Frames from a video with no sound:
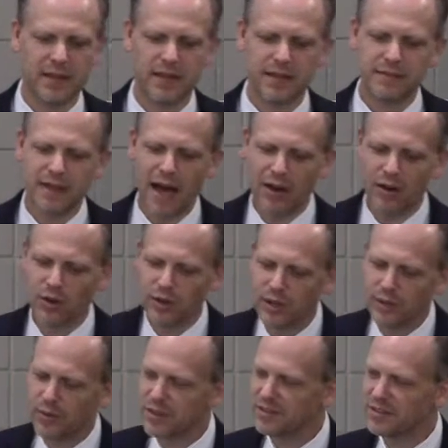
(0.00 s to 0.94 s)
Not
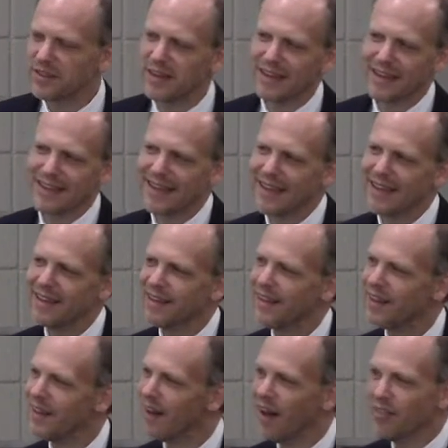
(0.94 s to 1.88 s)
only was he a king
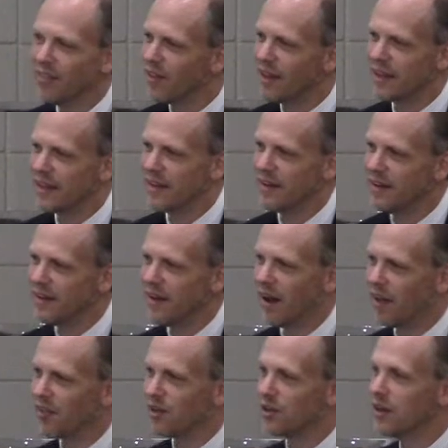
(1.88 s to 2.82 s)
unlike any
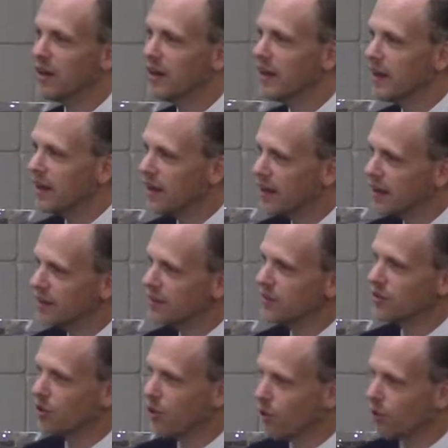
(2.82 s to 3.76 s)
other,
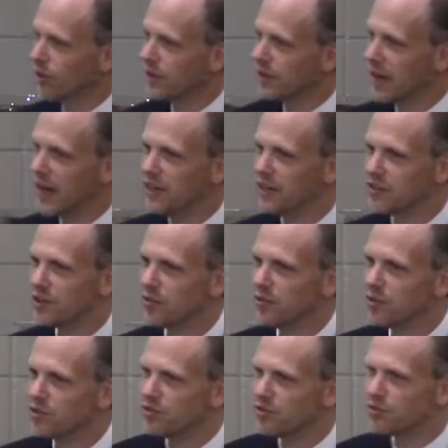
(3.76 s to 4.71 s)
his coronation
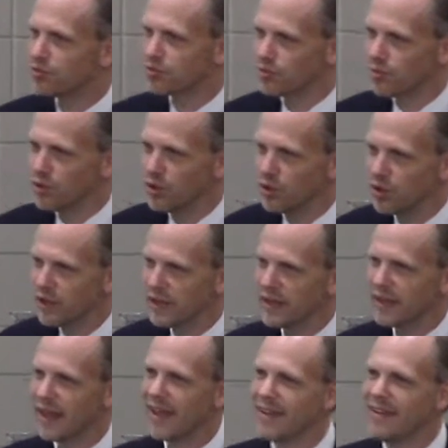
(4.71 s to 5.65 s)
was
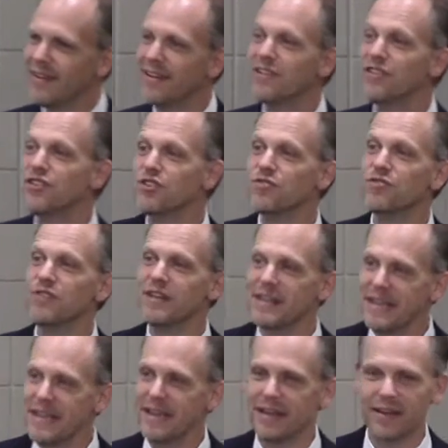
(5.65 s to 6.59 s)
truly a
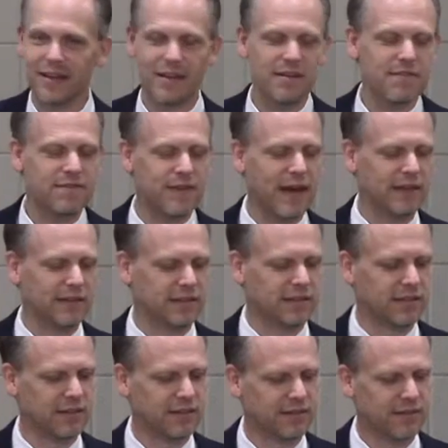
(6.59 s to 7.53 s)
unique
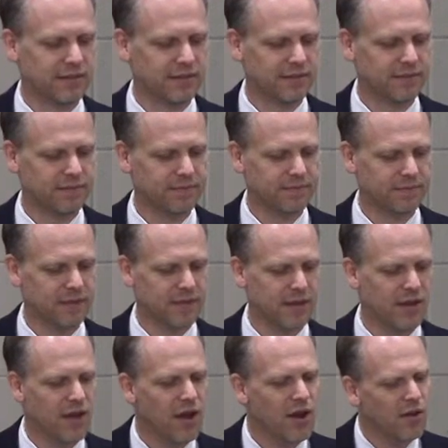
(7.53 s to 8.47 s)
event.
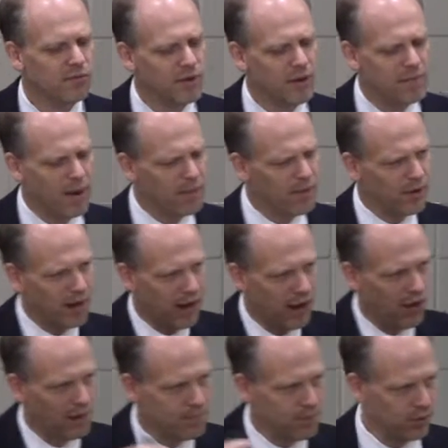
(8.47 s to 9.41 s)
Remember
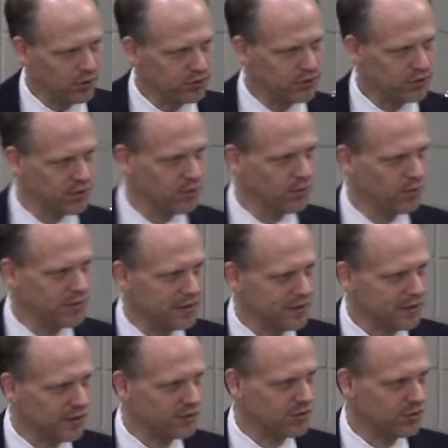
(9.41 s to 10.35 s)
how a person, when
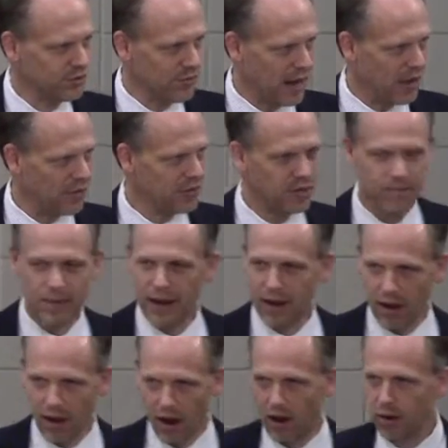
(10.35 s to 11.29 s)
they're surrounded by
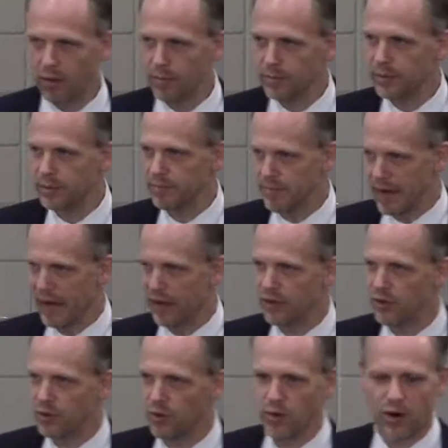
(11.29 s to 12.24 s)
armed
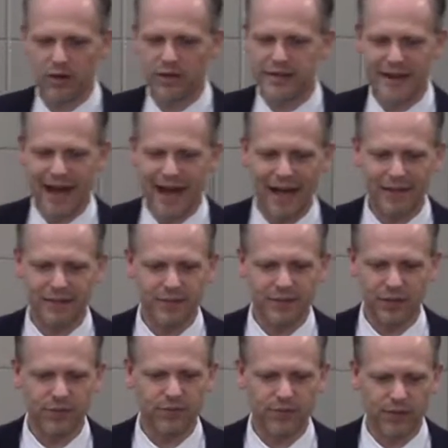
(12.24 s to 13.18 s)
men who are not
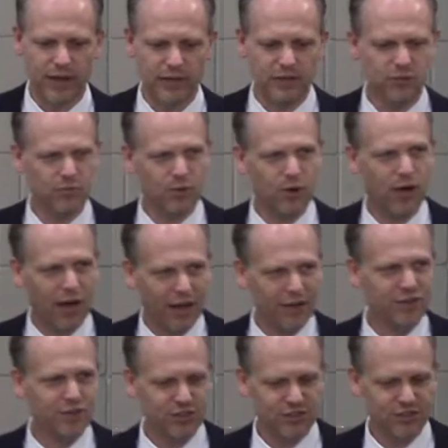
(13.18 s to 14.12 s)
their friends, will
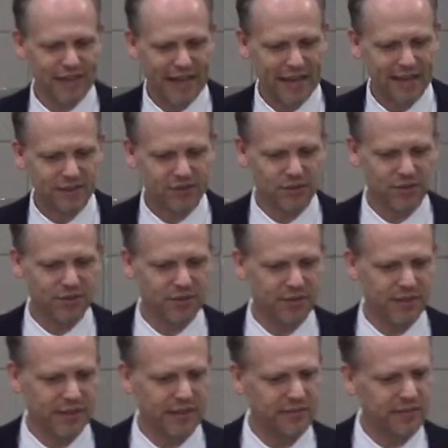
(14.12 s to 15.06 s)
understand certain
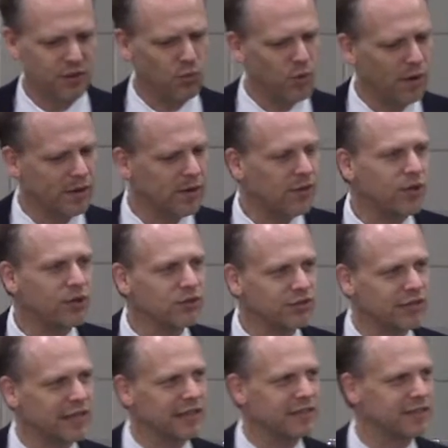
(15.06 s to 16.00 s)
things, and one of those
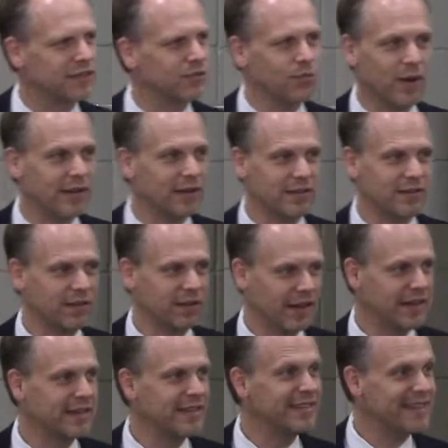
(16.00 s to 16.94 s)
things is what it's
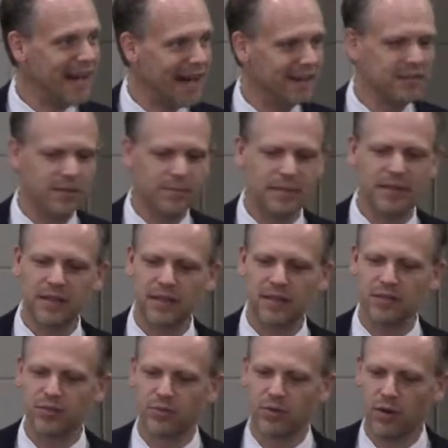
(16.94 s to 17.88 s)
like not to be in
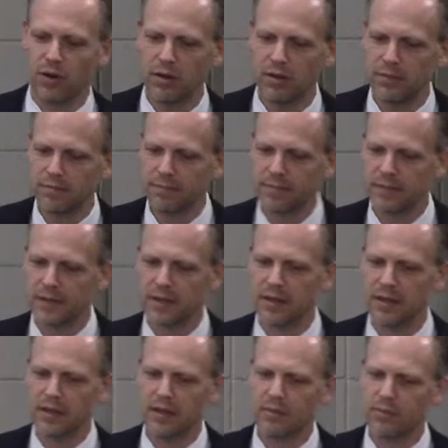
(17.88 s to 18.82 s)
control?
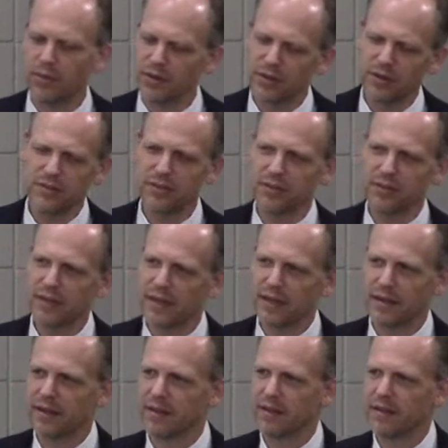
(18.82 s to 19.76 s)
Well, here's the
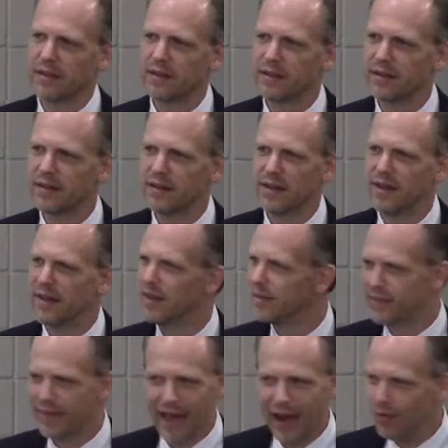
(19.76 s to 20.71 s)
thing.
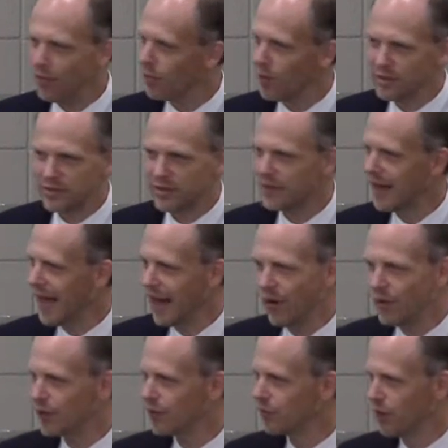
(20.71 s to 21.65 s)
That wasn't
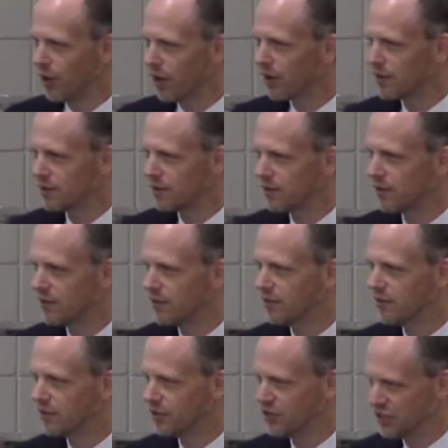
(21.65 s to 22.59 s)
how it worked
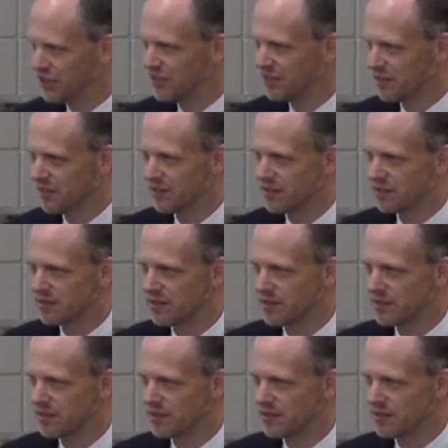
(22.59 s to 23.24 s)
for Jesus.